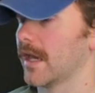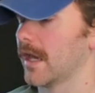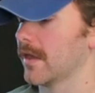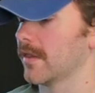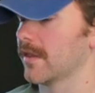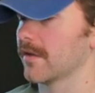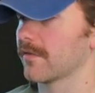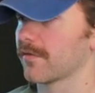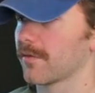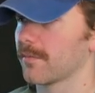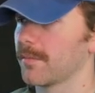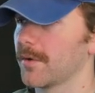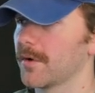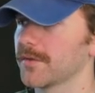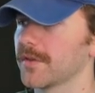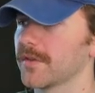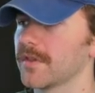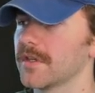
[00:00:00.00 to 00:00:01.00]
And then for
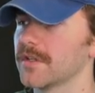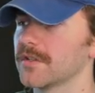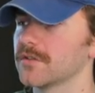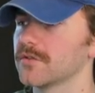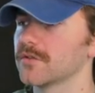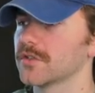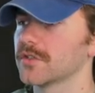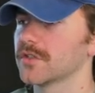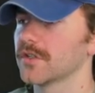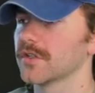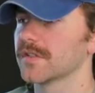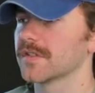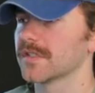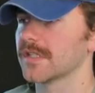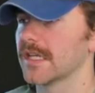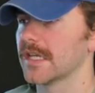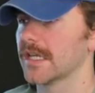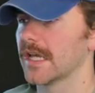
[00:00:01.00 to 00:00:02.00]
both of these, you should
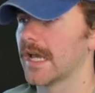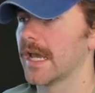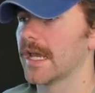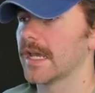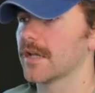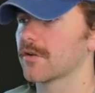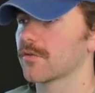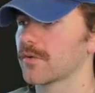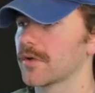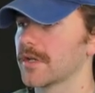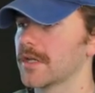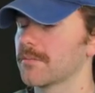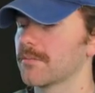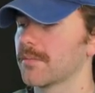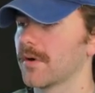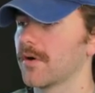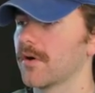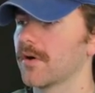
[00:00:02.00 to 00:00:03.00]
see a green
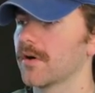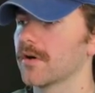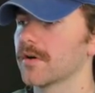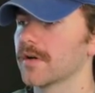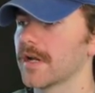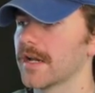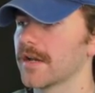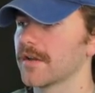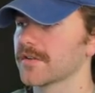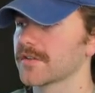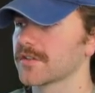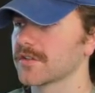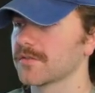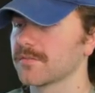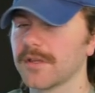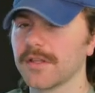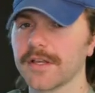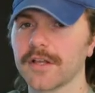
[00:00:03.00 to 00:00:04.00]
bar, and it
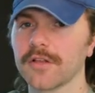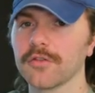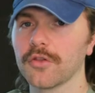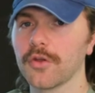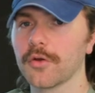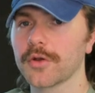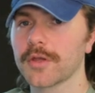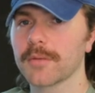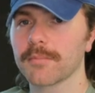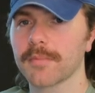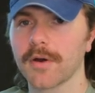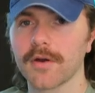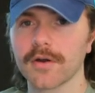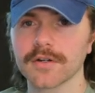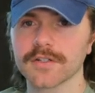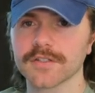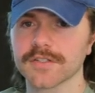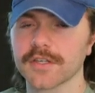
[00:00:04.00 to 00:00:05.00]
should be like a loading
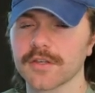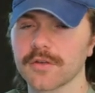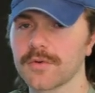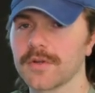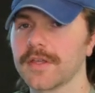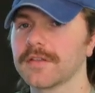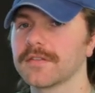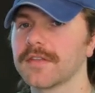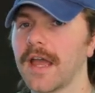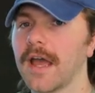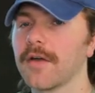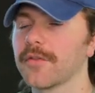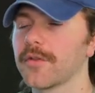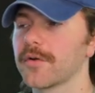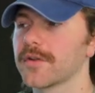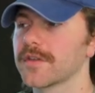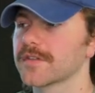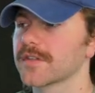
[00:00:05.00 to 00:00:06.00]
bar, just like you're really
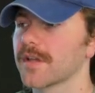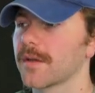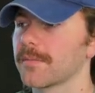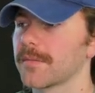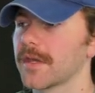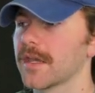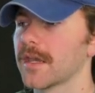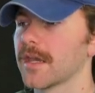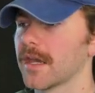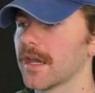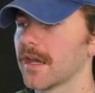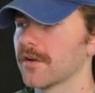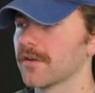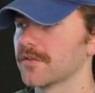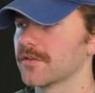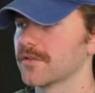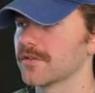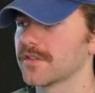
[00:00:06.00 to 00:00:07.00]
downloading something.
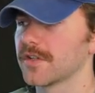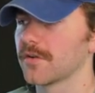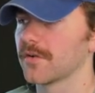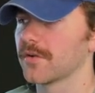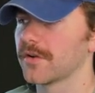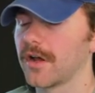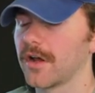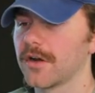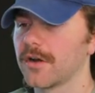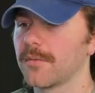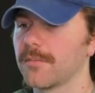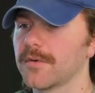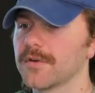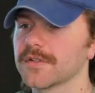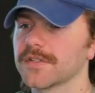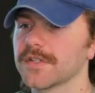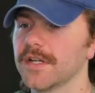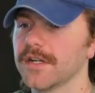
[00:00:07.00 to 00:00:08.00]
It'll do zero to one hundred
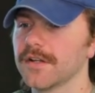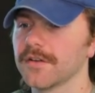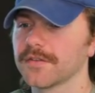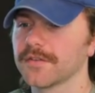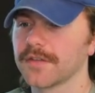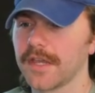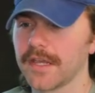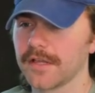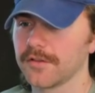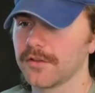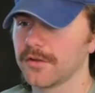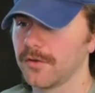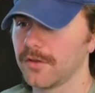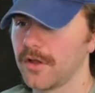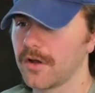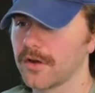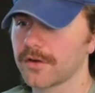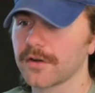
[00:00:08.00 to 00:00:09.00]
percent. It'll take a little
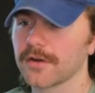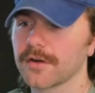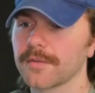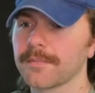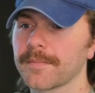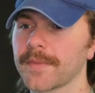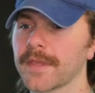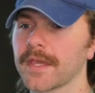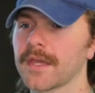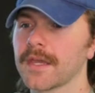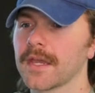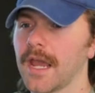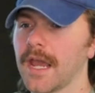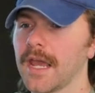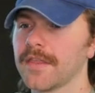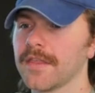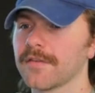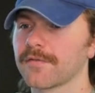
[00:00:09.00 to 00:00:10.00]
longer.
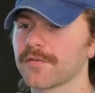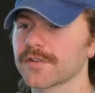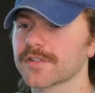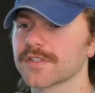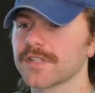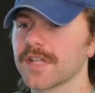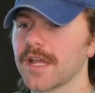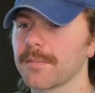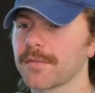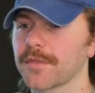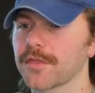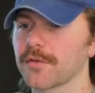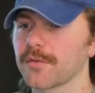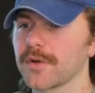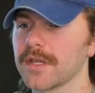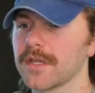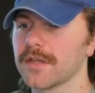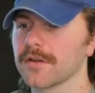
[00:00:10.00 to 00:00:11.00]
And then for step
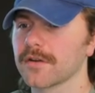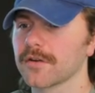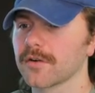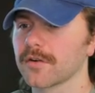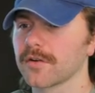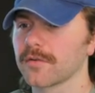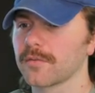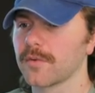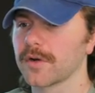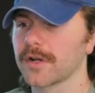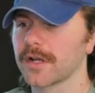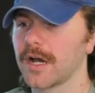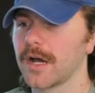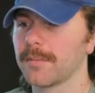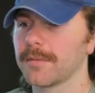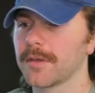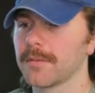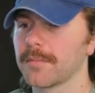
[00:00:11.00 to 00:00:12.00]
three, you're going to want to
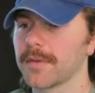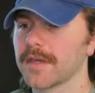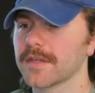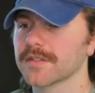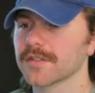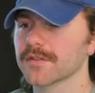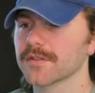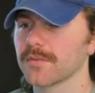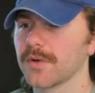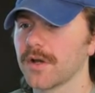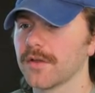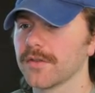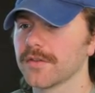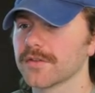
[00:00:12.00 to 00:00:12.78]
copy and paste as well.